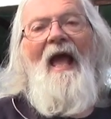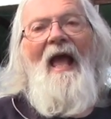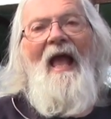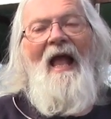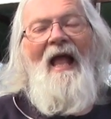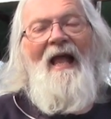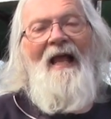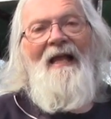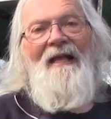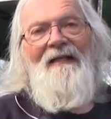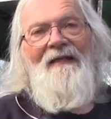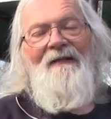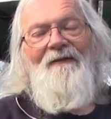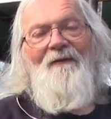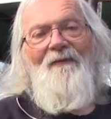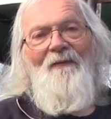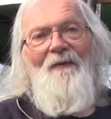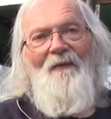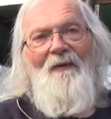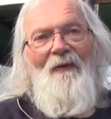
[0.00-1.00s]
And
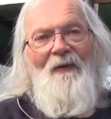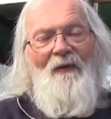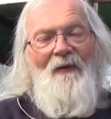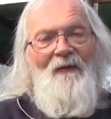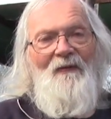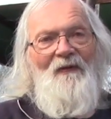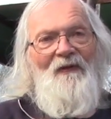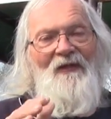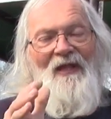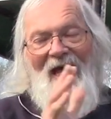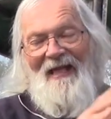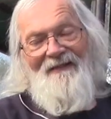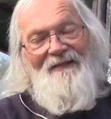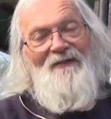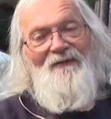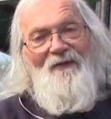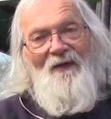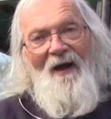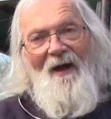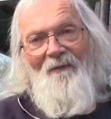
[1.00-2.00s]

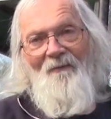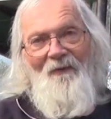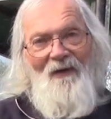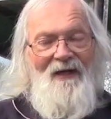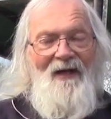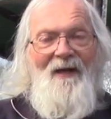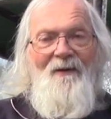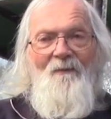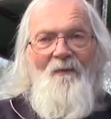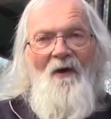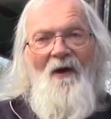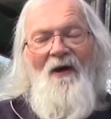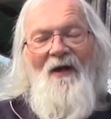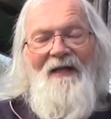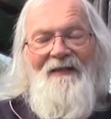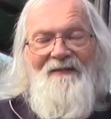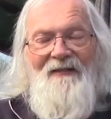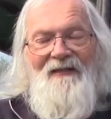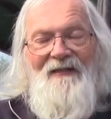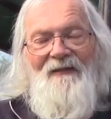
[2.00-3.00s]
that's not what I
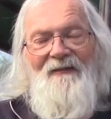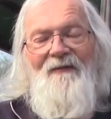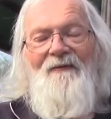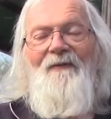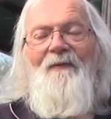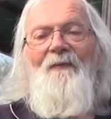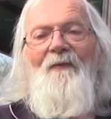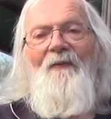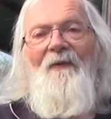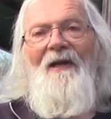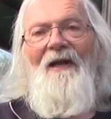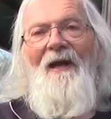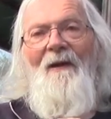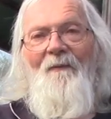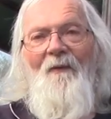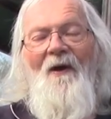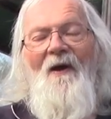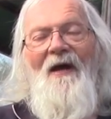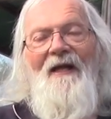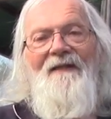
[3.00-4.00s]
want. What
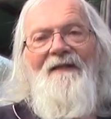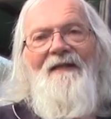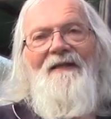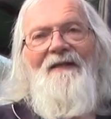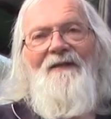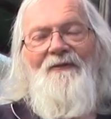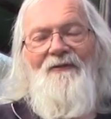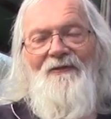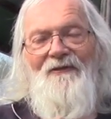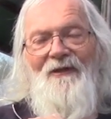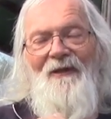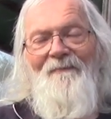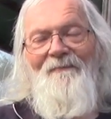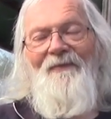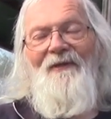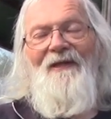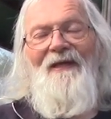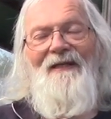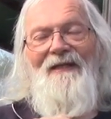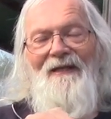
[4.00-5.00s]
I want is
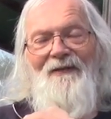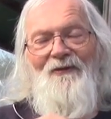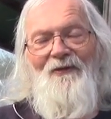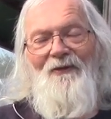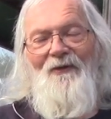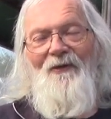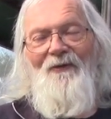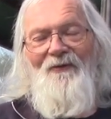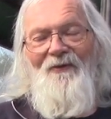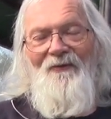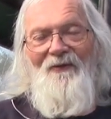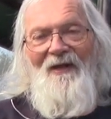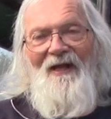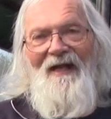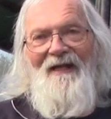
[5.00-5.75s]
simply external